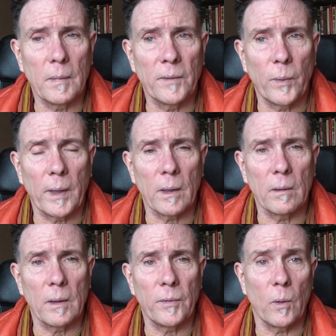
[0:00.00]

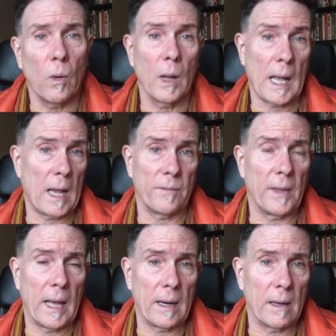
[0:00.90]
if you all have
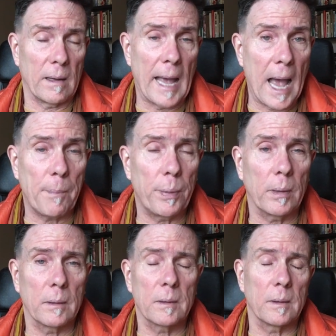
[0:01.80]
that app.
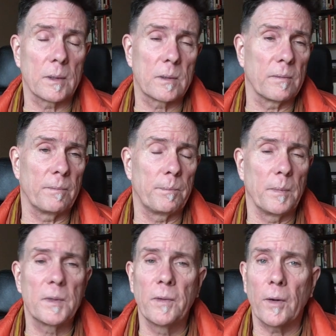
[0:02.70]

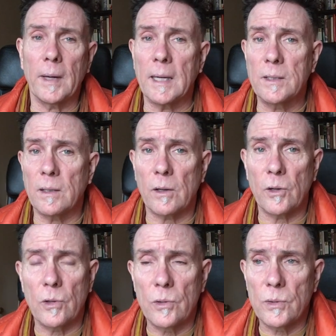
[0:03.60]
It's very easy to
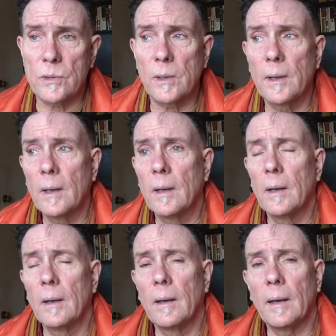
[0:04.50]
use,
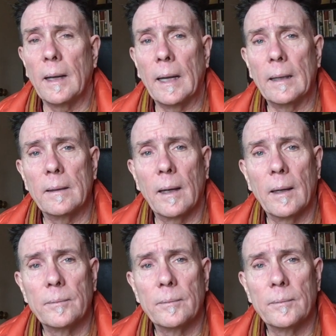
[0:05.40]
and